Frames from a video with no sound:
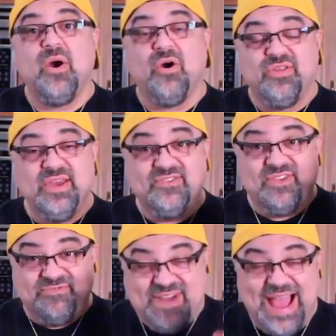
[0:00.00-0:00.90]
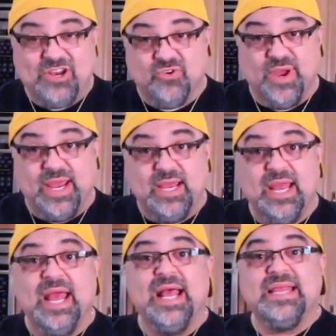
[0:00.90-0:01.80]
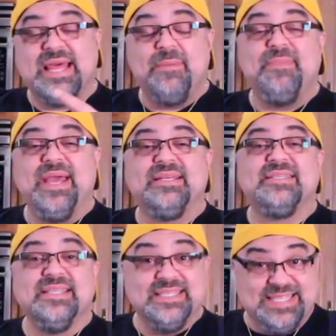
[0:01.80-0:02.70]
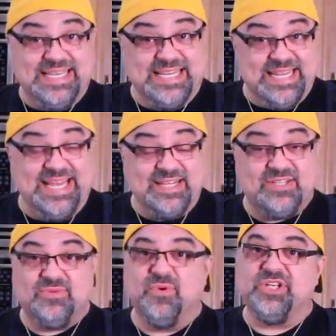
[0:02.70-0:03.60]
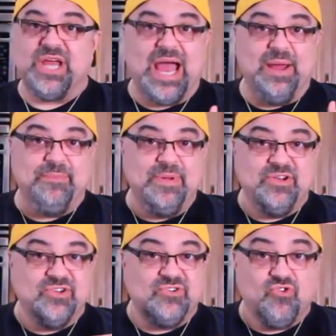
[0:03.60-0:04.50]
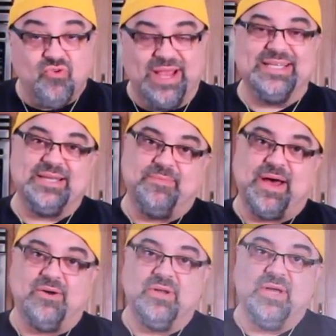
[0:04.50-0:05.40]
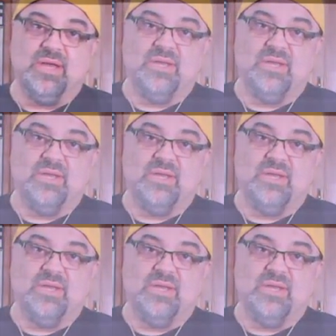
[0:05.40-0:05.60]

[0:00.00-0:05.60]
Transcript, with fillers: are, is the factory that makes the Zelites, which I'm just crazy about.